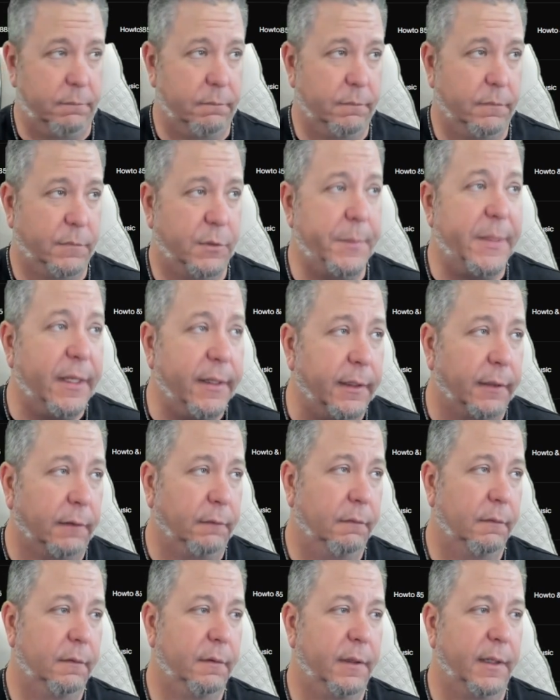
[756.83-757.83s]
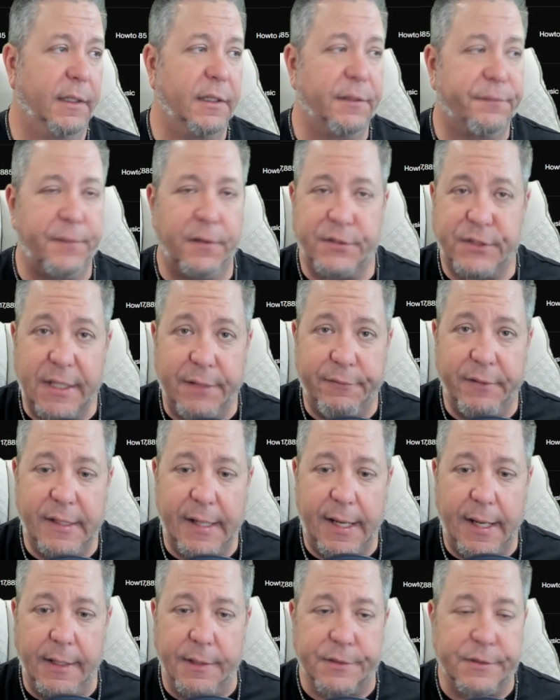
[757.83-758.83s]
2 million. In the first 7
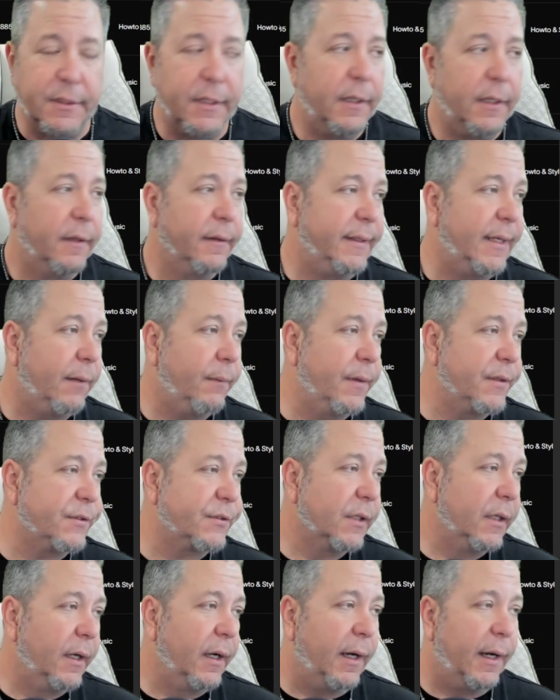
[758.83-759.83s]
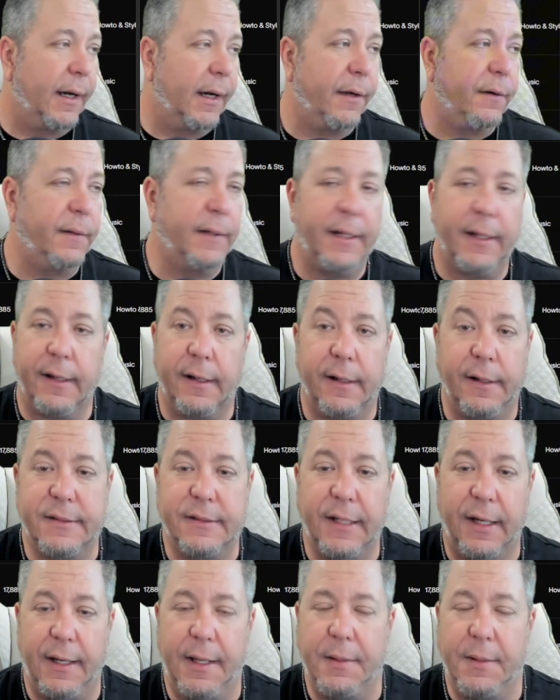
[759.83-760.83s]
days. That was 199
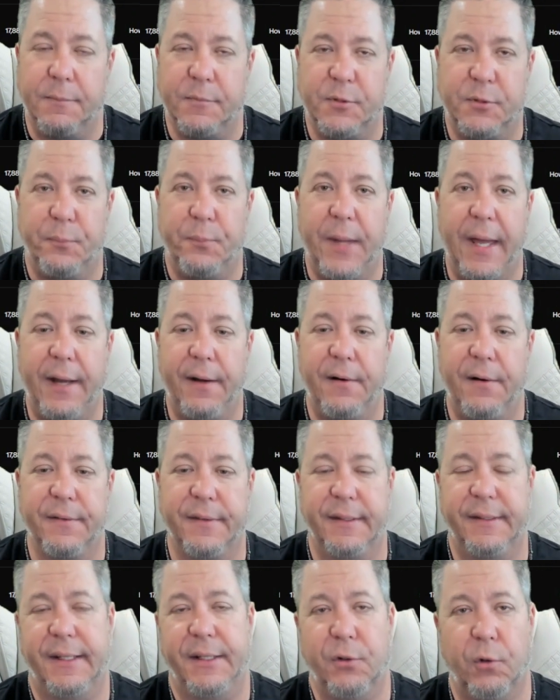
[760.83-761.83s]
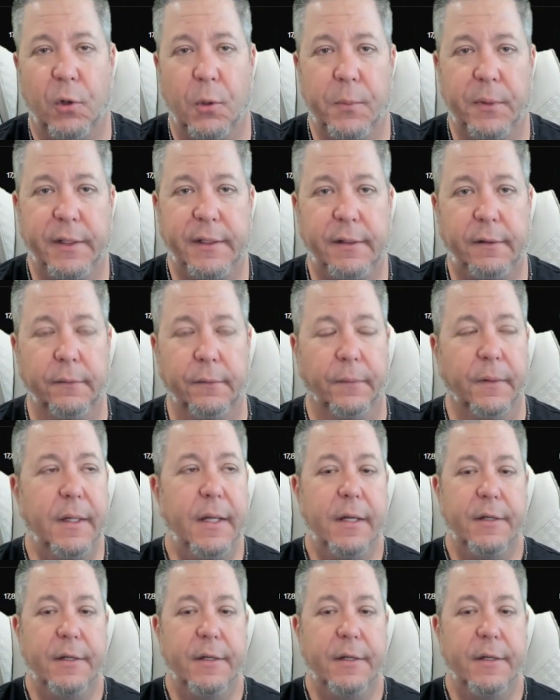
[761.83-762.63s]
times better than they normally do.